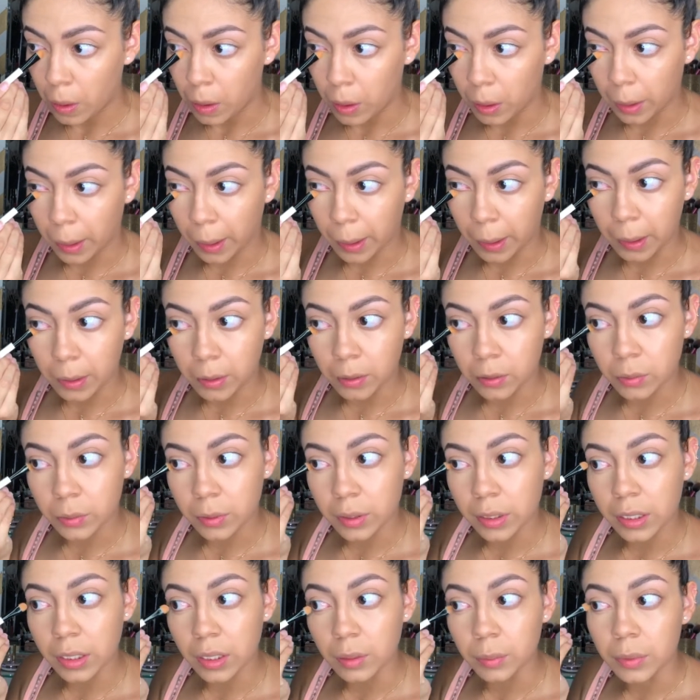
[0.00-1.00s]
Again, I just
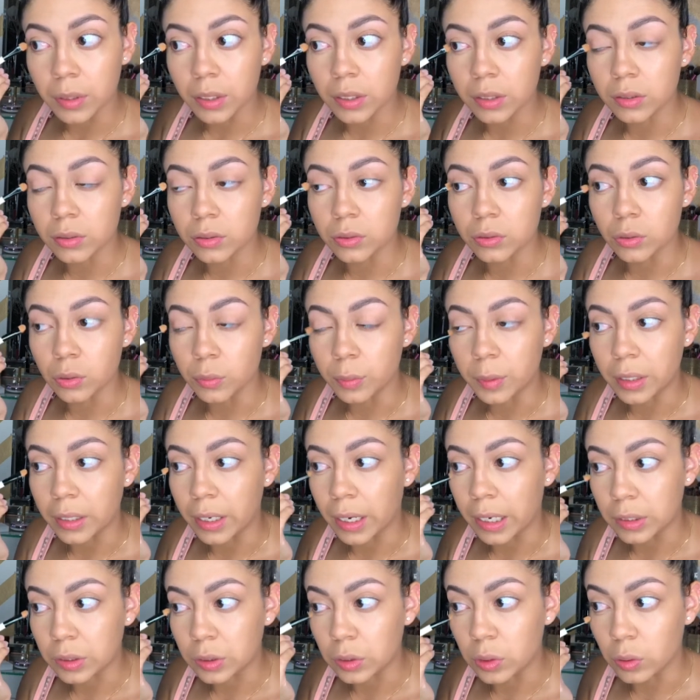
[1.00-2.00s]
want to keep this super
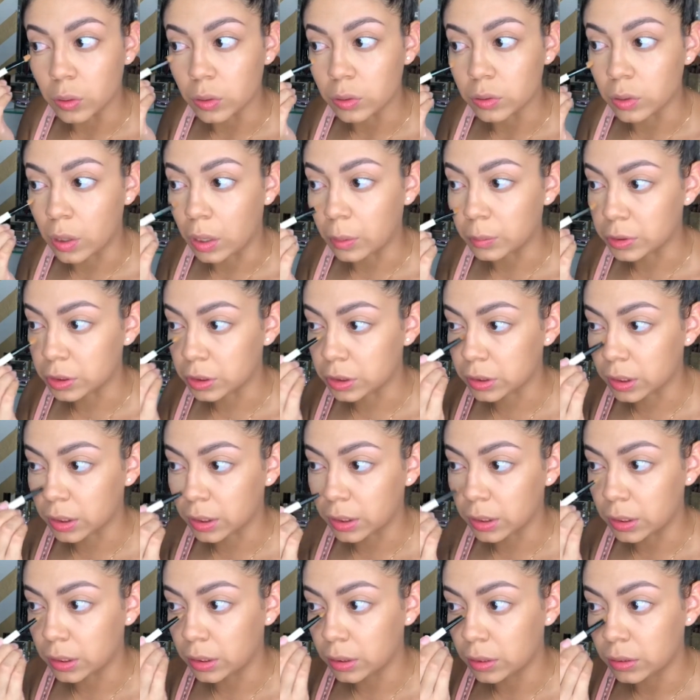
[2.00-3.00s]
natural, so I'm just
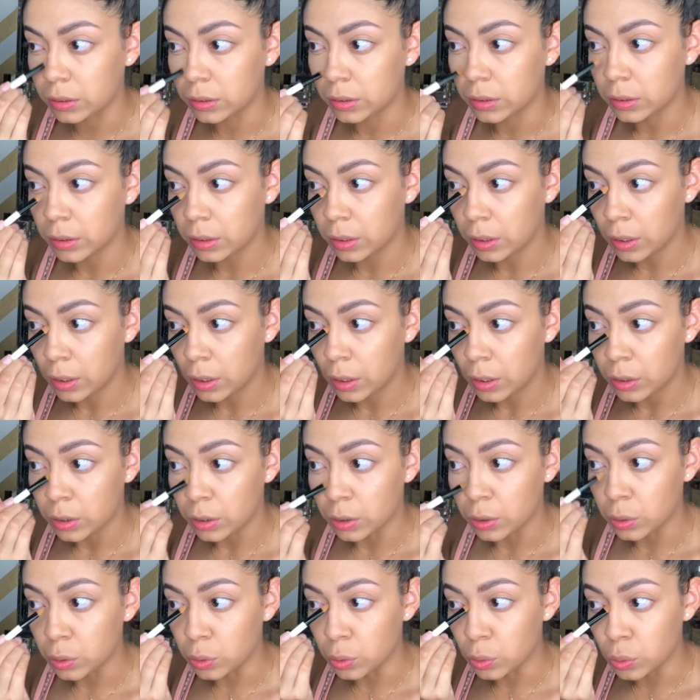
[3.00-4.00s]
gonna
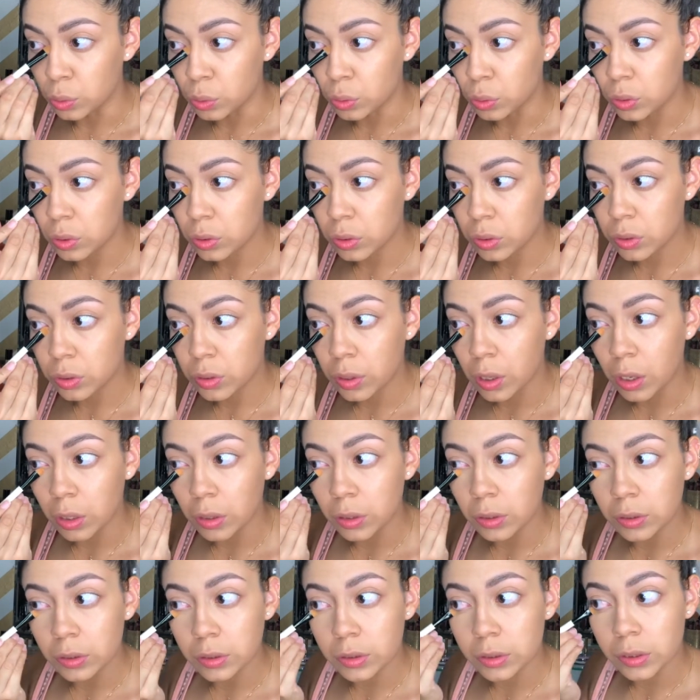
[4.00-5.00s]
use
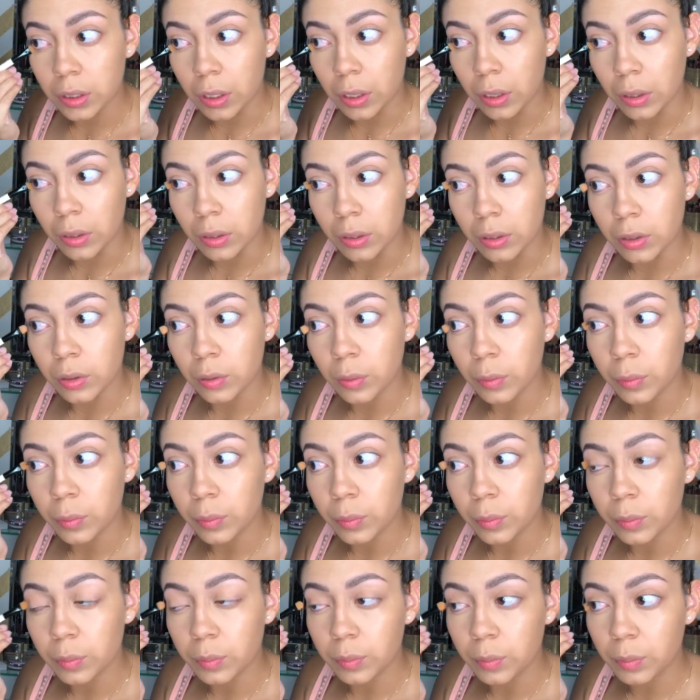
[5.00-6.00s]
colors that are a little
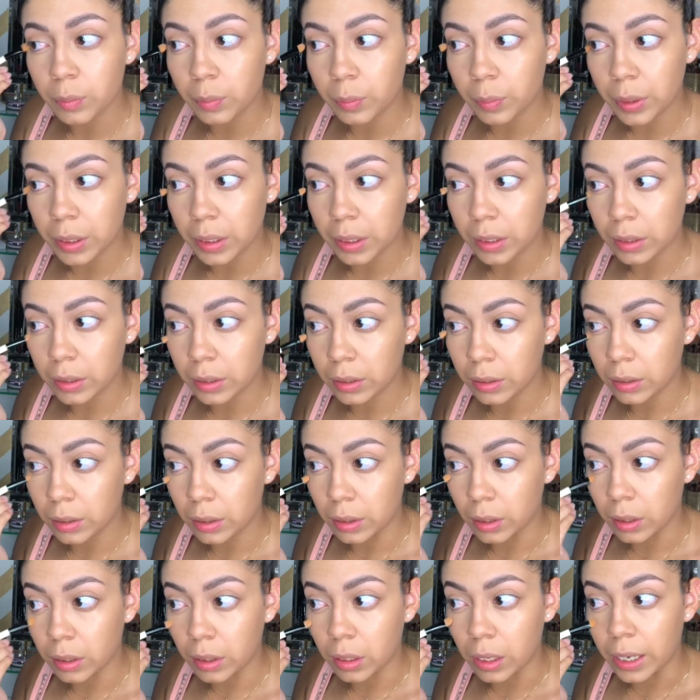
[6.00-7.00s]
bit
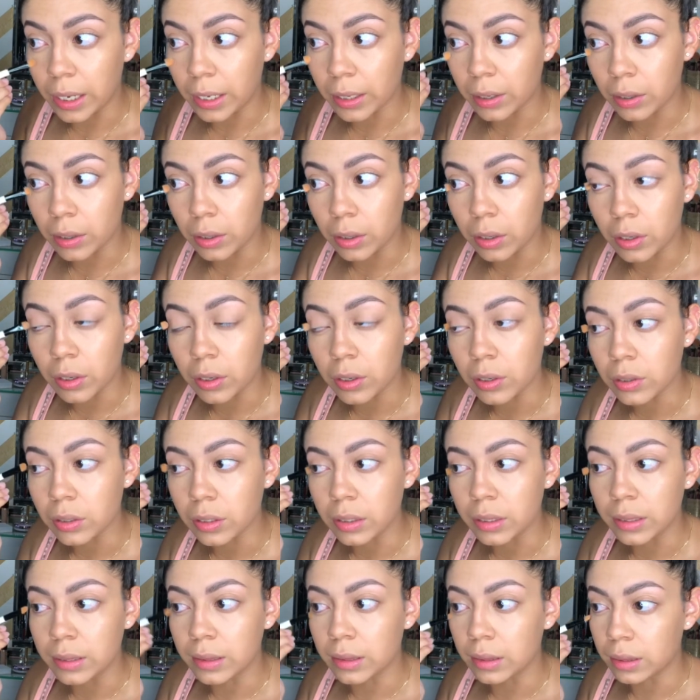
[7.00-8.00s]
lighter
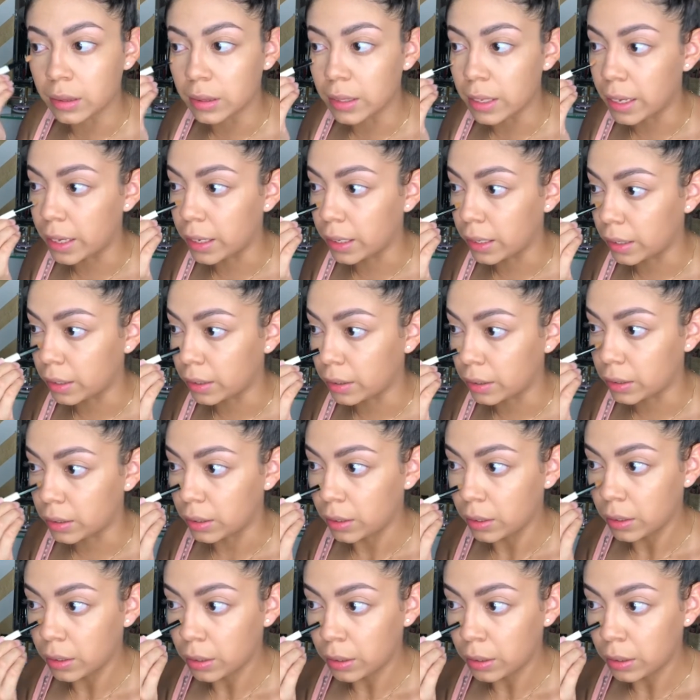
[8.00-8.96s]
than